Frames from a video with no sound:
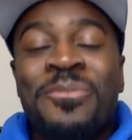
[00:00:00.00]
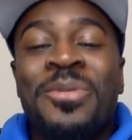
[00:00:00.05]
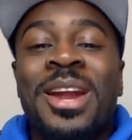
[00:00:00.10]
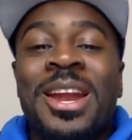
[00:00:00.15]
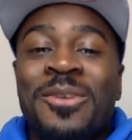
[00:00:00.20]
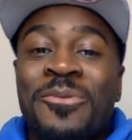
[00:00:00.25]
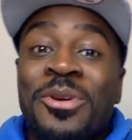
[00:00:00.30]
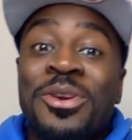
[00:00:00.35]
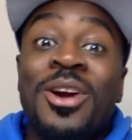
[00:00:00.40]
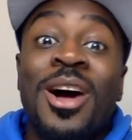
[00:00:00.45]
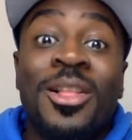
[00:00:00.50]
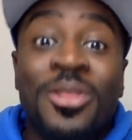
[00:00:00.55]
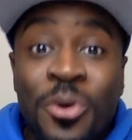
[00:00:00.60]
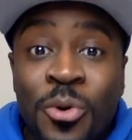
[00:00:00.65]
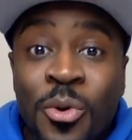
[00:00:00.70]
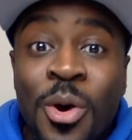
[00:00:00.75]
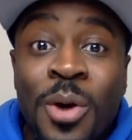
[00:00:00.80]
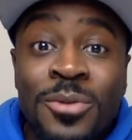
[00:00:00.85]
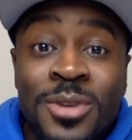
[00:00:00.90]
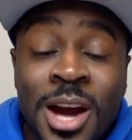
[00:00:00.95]
But anyway, y'all
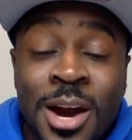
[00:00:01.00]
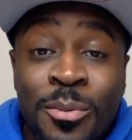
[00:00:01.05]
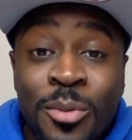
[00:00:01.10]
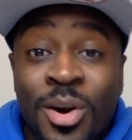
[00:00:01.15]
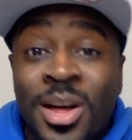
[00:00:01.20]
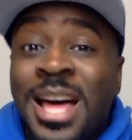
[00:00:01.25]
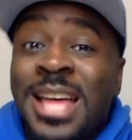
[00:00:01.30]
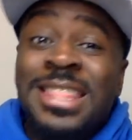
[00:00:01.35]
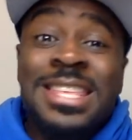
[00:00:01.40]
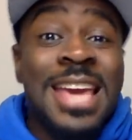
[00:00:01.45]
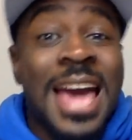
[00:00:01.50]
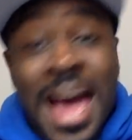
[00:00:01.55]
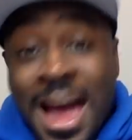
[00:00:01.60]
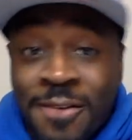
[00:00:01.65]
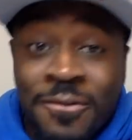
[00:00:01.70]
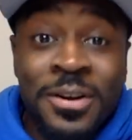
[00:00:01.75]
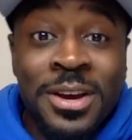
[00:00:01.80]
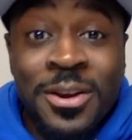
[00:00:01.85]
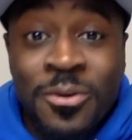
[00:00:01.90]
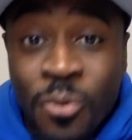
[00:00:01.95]
know who I'm talking about. The
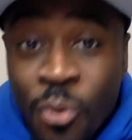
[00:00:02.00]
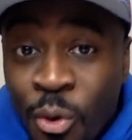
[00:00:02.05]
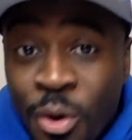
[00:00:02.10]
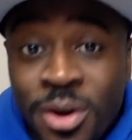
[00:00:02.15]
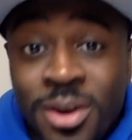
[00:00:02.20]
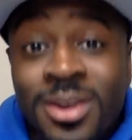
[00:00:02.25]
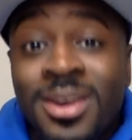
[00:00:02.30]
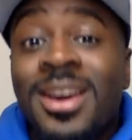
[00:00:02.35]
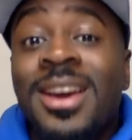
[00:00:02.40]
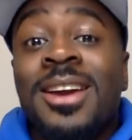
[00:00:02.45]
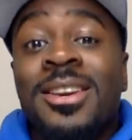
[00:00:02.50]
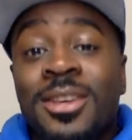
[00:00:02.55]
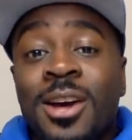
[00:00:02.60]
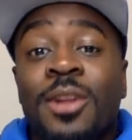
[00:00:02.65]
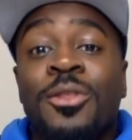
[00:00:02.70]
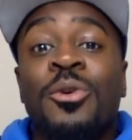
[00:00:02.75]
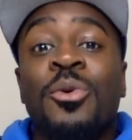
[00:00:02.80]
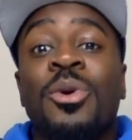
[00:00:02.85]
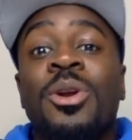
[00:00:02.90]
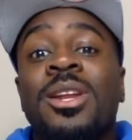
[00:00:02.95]
African Warrior.
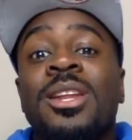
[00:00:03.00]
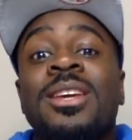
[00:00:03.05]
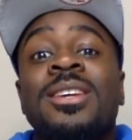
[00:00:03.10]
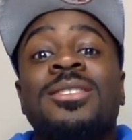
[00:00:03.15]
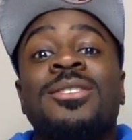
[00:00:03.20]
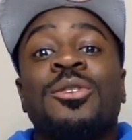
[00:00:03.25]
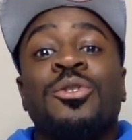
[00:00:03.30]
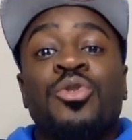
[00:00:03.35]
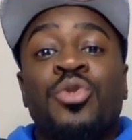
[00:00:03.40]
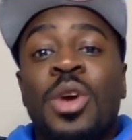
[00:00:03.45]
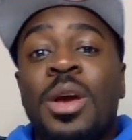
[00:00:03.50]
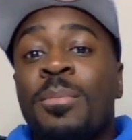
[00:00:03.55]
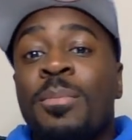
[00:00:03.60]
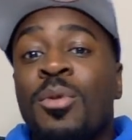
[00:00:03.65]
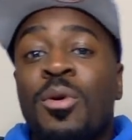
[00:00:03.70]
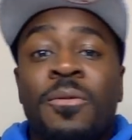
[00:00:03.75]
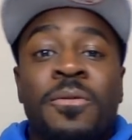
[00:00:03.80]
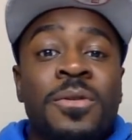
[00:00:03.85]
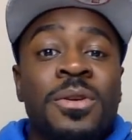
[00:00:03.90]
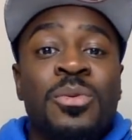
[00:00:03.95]
Y'all know what it is. So Trent
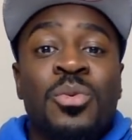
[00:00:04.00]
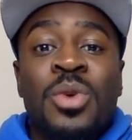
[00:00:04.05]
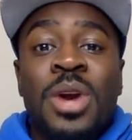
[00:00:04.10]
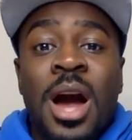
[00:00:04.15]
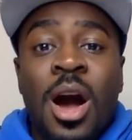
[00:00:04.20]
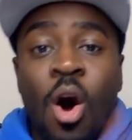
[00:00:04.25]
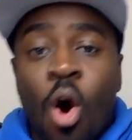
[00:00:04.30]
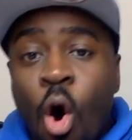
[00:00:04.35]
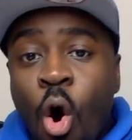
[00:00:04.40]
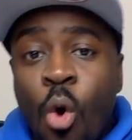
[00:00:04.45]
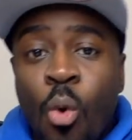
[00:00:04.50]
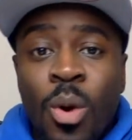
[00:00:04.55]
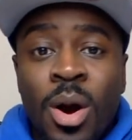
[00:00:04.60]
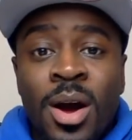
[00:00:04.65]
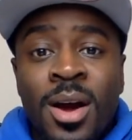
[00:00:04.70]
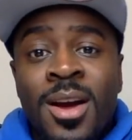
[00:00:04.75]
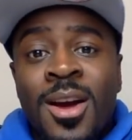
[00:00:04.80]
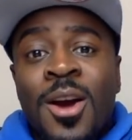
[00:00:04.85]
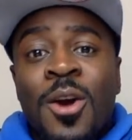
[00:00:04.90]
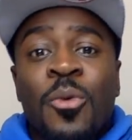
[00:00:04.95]
Murphy, we got
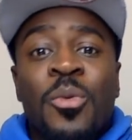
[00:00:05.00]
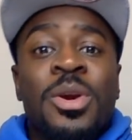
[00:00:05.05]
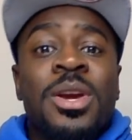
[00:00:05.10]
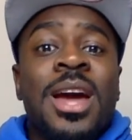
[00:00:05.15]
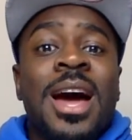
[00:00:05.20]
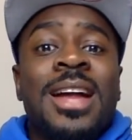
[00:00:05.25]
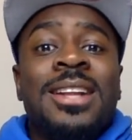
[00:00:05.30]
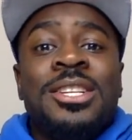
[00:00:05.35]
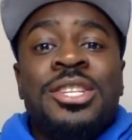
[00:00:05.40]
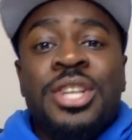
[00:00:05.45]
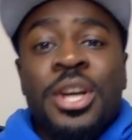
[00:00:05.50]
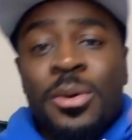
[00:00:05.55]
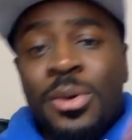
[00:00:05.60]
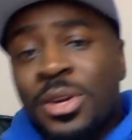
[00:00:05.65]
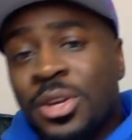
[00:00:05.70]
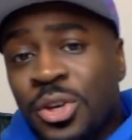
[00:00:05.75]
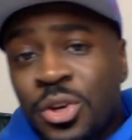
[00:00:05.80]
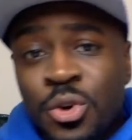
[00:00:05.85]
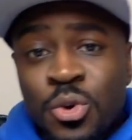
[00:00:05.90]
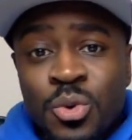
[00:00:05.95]
Owa, we got Jerry
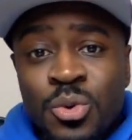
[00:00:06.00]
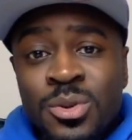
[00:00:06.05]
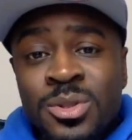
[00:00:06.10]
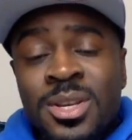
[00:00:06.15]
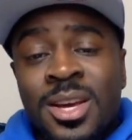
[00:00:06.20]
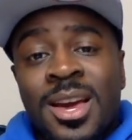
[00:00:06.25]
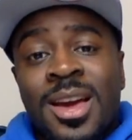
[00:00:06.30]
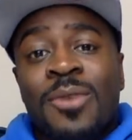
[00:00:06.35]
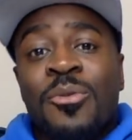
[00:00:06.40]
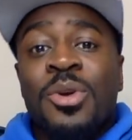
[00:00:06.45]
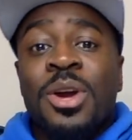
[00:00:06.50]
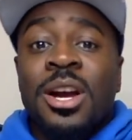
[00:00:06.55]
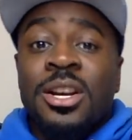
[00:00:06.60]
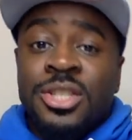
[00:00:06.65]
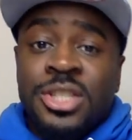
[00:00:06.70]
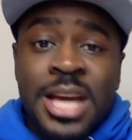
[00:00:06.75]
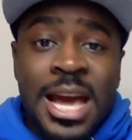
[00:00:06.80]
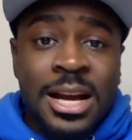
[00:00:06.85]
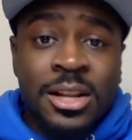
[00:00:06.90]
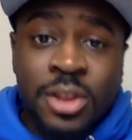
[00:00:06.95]
Hughes, we got
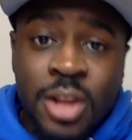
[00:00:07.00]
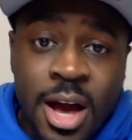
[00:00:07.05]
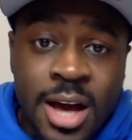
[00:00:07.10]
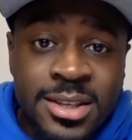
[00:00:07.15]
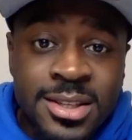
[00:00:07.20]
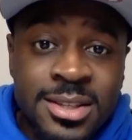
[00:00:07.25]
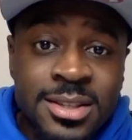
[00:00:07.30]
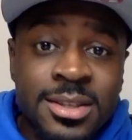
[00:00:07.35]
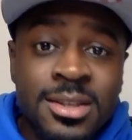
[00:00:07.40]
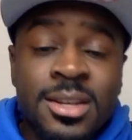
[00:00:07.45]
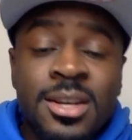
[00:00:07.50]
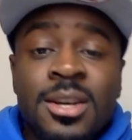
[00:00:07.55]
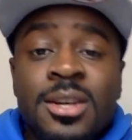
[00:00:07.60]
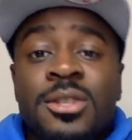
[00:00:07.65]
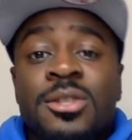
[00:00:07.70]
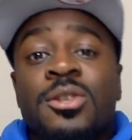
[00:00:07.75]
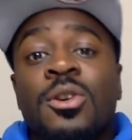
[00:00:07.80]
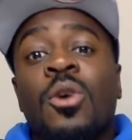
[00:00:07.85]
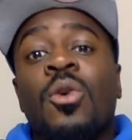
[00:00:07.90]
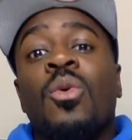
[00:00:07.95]
Shaq Lawson.
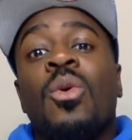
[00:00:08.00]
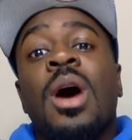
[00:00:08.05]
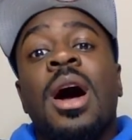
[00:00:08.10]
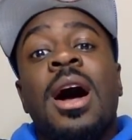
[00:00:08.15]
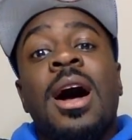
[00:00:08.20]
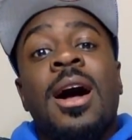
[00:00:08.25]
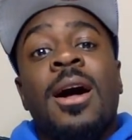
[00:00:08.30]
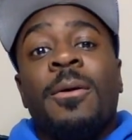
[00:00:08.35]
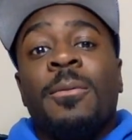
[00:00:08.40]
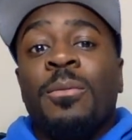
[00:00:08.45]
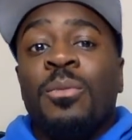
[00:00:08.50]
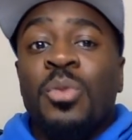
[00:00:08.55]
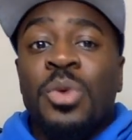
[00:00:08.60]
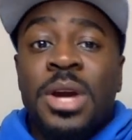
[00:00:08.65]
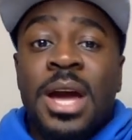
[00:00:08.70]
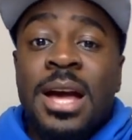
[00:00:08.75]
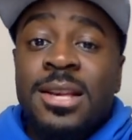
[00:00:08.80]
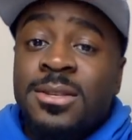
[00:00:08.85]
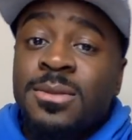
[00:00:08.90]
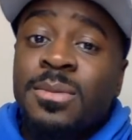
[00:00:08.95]
So we
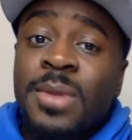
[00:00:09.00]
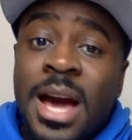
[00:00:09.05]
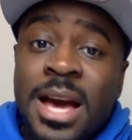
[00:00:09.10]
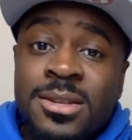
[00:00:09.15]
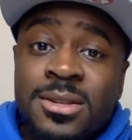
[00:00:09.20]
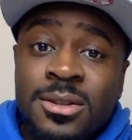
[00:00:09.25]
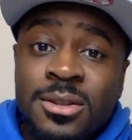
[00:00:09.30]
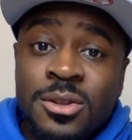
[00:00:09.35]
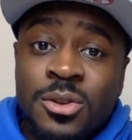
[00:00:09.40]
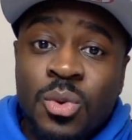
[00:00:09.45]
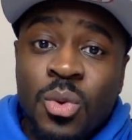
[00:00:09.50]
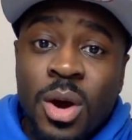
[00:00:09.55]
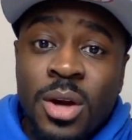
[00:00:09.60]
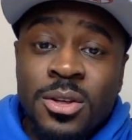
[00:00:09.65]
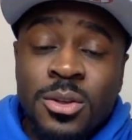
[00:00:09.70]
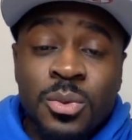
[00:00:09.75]
got some guys on the squad.